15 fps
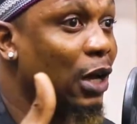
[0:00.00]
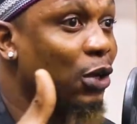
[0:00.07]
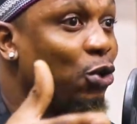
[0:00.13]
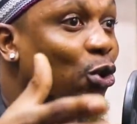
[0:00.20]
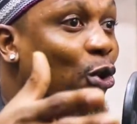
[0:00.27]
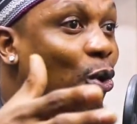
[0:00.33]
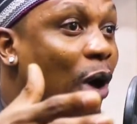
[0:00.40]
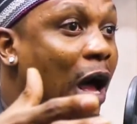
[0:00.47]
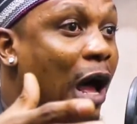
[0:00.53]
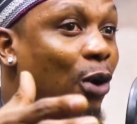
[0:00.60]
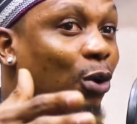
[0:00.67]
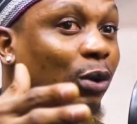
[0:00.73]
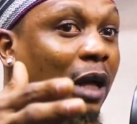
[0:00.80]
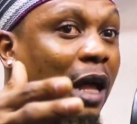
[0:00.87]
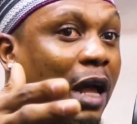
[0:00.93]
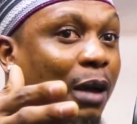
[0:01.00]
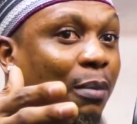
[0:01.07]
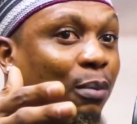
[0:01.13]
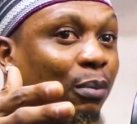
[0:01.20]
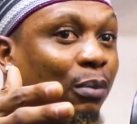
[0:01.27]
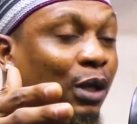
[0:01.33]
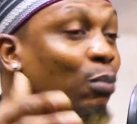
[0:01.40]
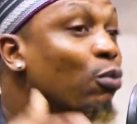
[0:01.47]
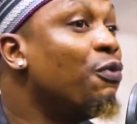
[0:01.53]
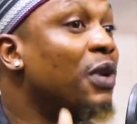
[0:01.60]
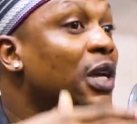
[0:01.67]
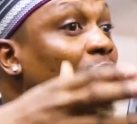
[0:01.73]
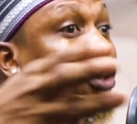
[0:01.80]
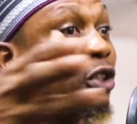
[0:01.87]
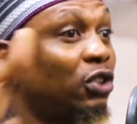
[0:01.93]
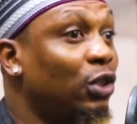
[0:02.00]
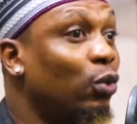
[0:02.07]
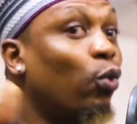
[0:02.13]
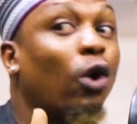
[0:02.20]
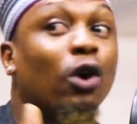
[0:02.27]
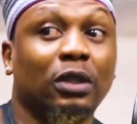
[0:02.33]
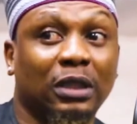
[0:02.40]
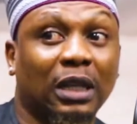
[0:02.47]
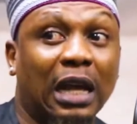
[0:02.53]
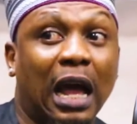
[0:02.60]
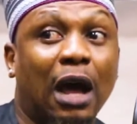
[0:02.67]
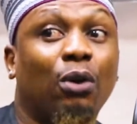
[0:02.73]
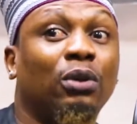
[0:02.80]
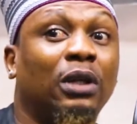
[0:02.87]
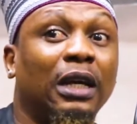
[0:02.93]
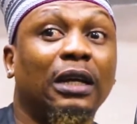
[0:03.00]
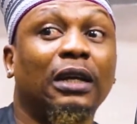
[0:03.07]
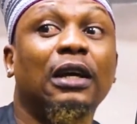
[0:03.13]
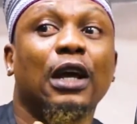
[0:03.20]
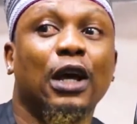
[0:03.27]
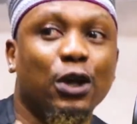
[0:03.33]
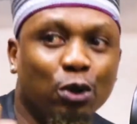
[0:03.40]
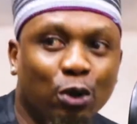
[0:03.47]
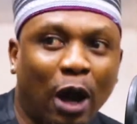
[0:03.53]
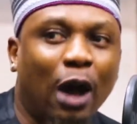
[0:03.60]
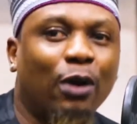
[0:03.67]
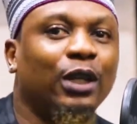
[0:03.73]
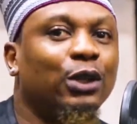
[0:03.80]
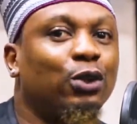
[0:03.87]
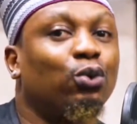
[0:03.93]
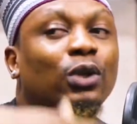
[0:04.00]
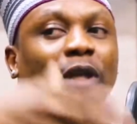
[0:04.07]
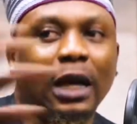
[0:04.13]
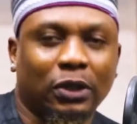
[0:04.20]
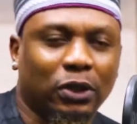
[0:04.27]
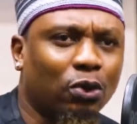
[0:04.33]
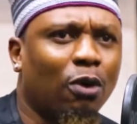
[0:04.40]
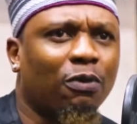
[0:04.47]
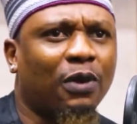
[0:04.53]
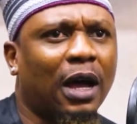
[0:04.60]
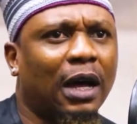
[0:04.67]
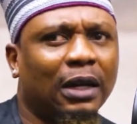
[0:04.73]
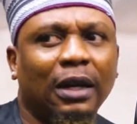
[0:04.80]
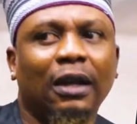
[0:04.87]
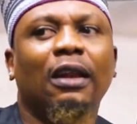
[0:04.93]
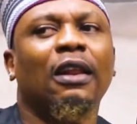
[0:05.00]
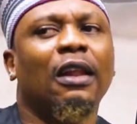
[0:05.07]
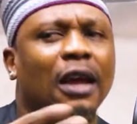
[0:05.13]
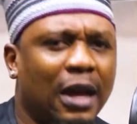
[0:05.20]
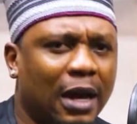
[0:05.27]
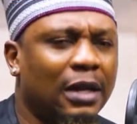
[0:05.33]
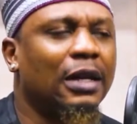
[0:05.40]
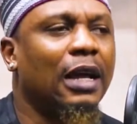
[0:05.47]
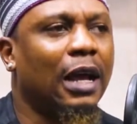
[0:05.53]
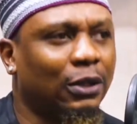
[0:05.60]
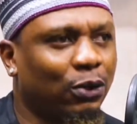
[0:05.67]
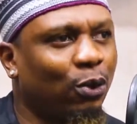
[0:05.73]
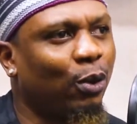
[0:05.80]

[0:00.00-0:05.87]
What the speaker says: you know, how the movie industry works, how they do their stuff and learn. Yeah, so